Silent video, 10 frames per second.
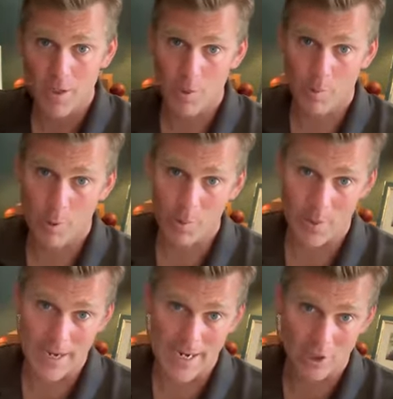to a point
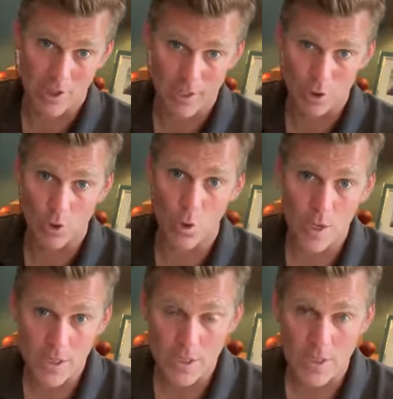where they actually
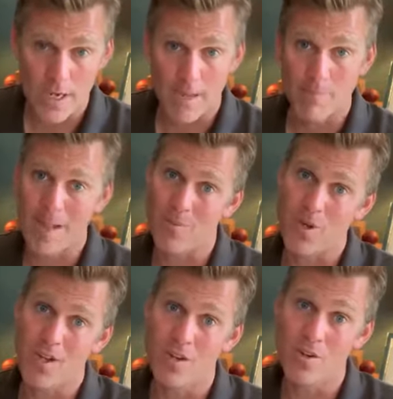joined and meant we
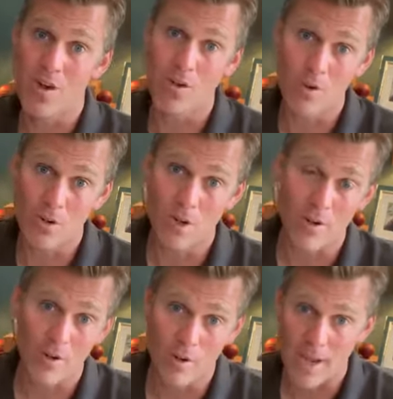could no longer
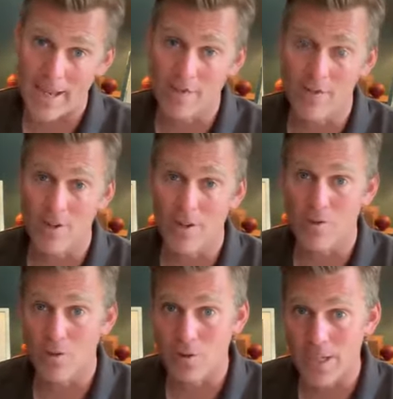go any
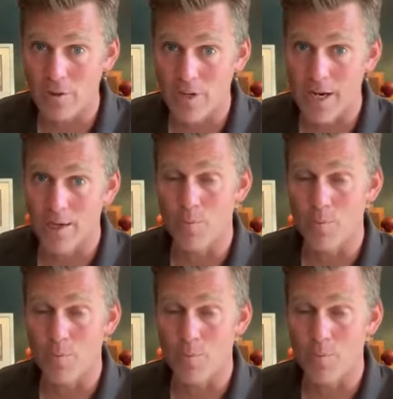further along that track.